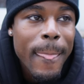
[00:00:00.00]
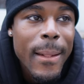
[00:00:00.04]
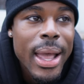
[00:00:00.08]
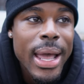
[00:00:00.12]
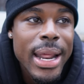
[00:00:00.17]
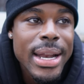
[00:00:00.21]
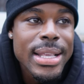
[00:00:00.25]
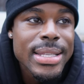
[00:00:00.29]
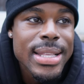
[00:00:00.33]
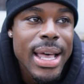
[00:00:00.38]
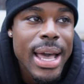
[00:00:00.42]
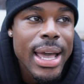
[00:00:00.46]

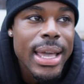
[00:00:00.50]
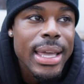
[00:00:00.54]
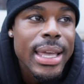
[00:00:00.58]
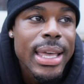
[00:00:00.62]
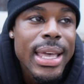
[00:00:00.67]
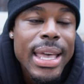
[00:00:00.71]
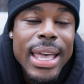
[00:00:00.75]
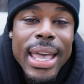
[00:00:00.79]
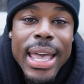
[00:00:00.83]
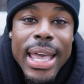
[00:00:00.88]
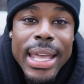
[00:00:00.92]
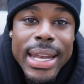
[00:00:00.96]
And it's like
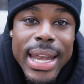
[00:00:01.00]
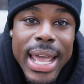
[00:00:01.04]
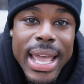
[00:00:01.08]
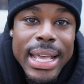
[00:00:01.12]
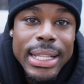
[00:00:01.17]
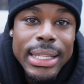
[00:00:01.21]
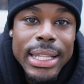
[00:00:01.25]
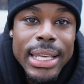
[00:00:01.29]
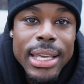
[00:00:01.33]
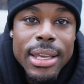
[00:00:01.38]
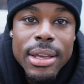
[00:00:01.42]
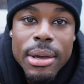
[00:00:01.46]

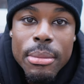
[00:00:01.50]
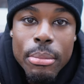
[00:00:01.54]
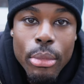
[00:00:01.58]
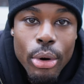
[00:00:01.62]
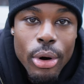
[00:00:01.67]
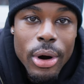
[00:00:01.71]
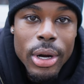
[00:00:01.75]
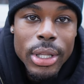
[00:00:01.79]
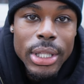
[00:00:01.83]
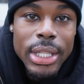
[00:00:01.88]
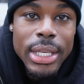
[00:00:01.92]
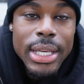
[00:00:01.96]
innately,
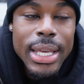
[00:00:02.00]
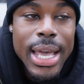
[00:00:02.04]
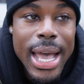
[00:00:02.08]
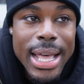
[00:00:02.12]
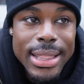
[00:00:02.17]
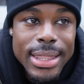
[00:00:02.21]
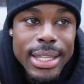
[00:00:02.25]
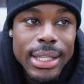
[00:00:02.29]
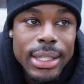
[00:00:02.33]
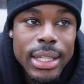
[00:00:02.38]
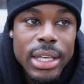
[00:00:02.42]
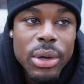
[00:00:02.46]
morally,
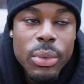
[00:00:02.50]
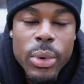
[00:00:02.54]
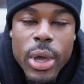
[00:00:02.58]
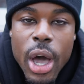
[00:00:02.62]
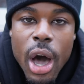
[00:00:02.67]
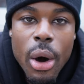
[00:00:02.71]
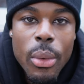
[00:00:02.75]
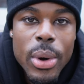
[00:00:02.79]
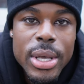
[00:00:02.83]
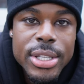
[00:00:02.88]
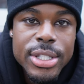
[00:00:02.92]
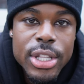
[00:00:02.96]
ethically, we
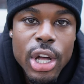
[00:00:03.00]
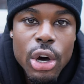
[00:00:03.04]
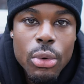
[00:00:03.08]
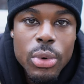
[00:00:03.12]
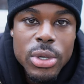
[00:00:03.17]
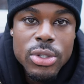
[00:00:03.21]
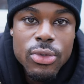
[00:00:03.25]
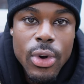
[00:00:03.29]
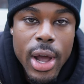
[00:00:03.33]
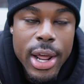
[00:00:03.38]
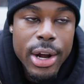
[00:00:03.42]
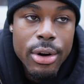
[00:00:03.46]
always know
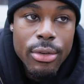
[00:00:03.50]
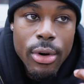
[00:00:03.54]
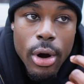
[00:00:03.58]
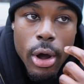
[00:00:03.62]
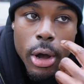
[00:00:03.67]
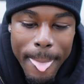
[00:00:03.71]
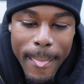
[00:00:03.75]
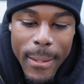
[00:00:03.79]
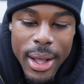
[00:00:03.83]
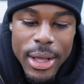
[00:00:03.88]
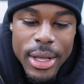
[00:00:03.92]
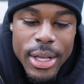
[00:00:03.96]
what's right or wrong.